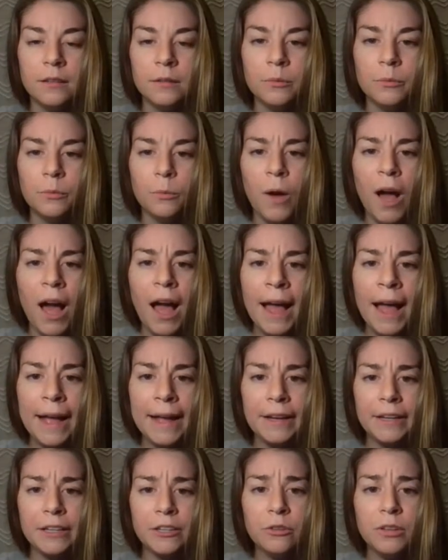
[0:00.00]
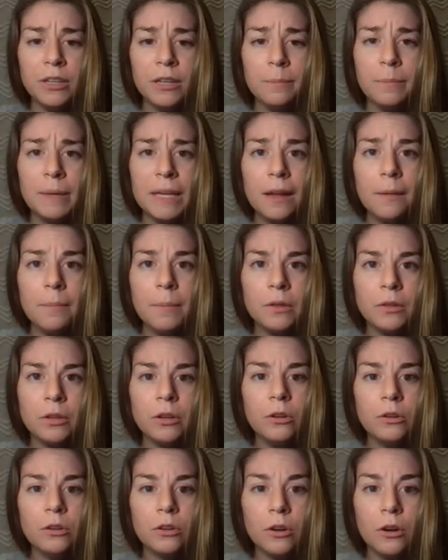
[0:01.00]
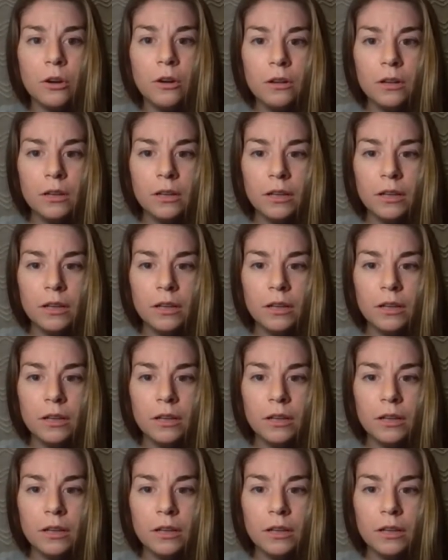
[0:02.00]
Why? You gonna beat up a little girl?